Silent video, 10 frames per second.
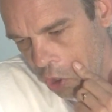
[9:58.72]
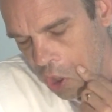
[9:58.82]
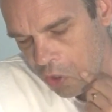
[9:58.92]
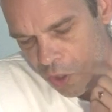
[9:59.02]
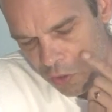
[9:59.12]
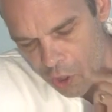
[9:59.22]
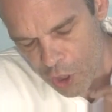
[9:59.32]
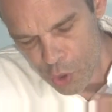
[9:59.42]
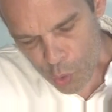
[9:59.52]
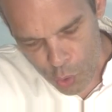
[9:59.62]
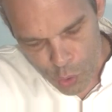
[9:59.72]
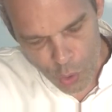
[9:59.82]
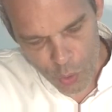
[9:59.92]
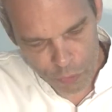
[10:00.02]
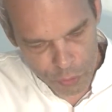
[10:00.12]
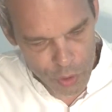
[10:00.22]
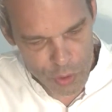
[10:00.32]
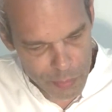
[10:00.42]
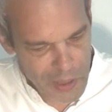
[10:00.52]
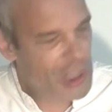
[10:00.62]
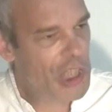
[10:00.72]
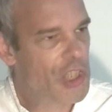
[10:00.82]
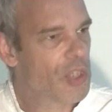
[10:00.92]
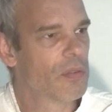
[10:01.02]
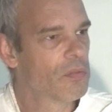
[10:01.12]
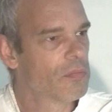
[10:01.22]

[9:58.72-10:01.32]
And then there is also, of course, meditation.